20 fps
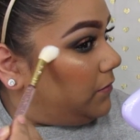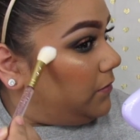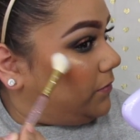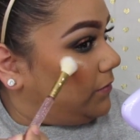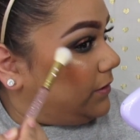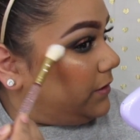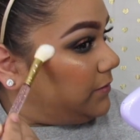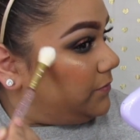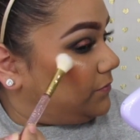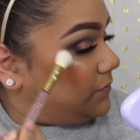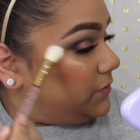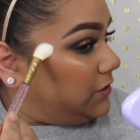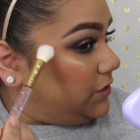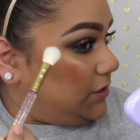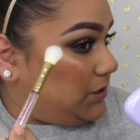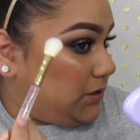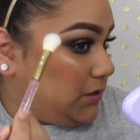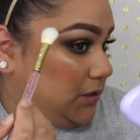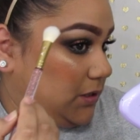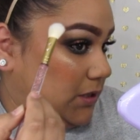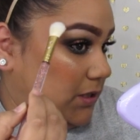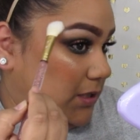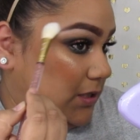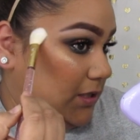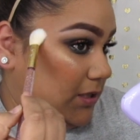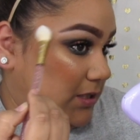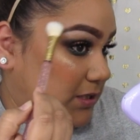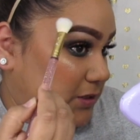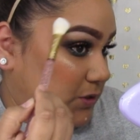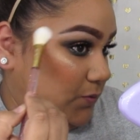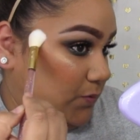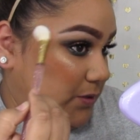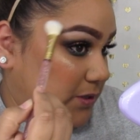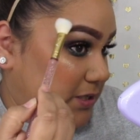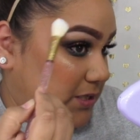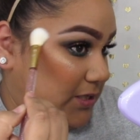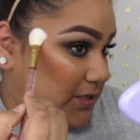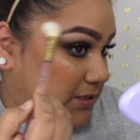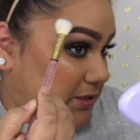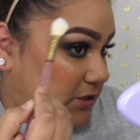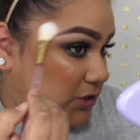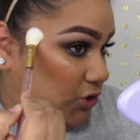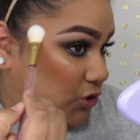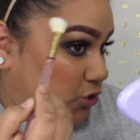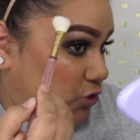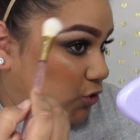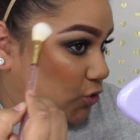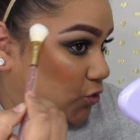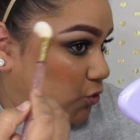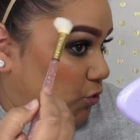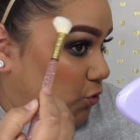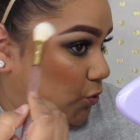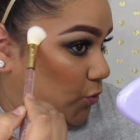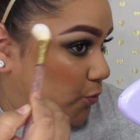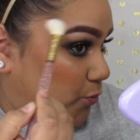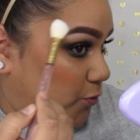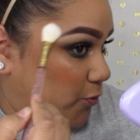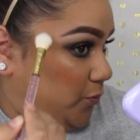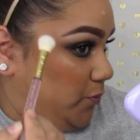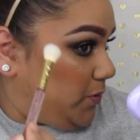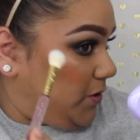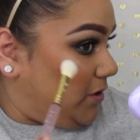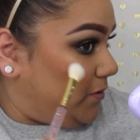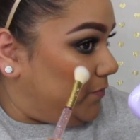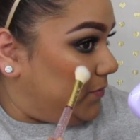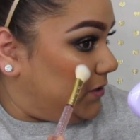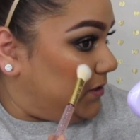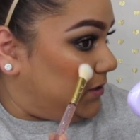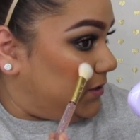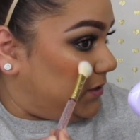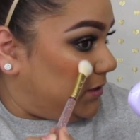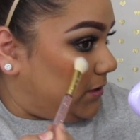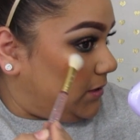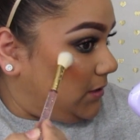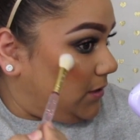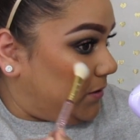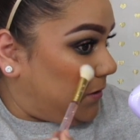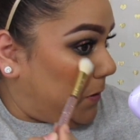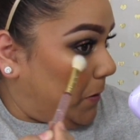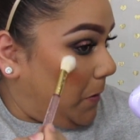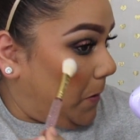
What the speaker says: OMG, this one is super pigmented.